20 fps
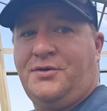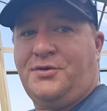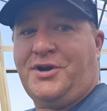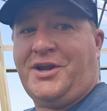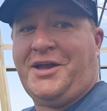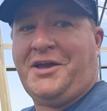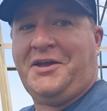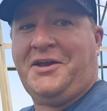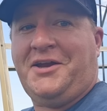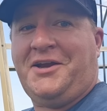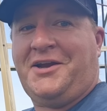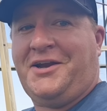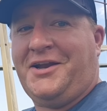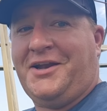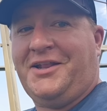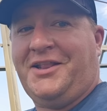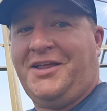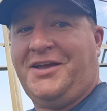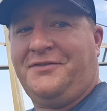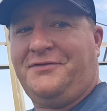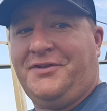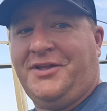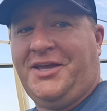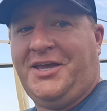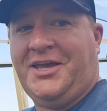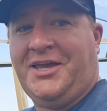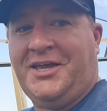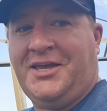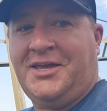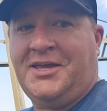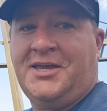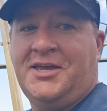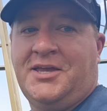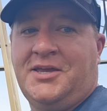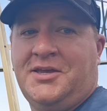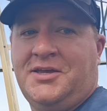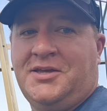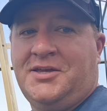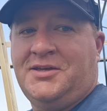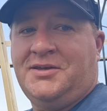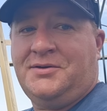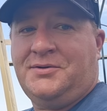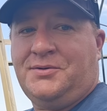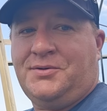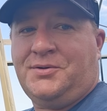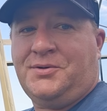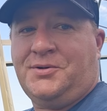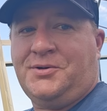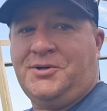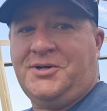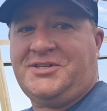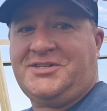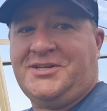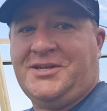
we're out here in a lovely, oh it's